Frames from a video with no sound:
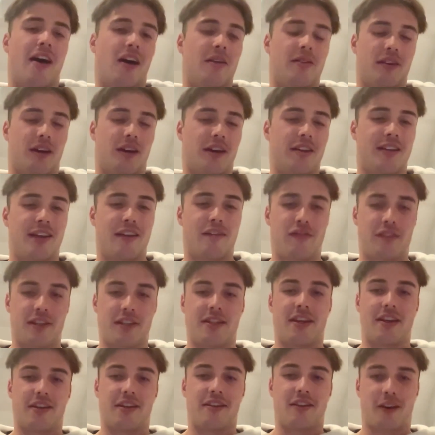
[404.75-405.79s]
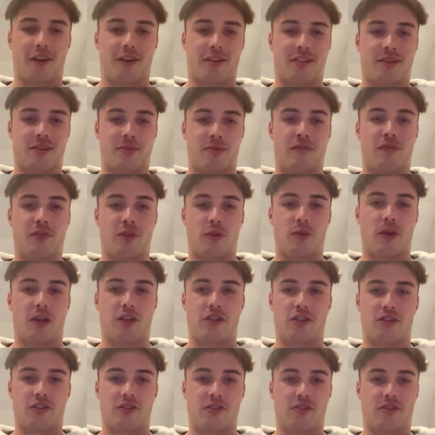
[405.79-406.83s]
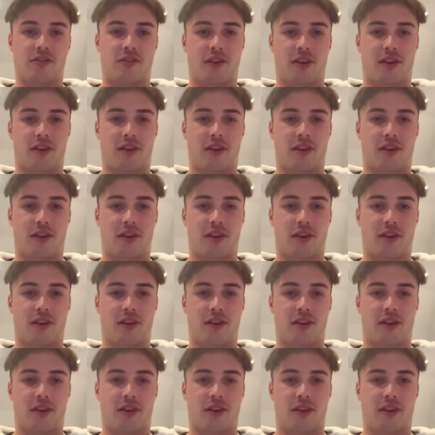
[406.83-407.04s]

I definitely did ask him a few questions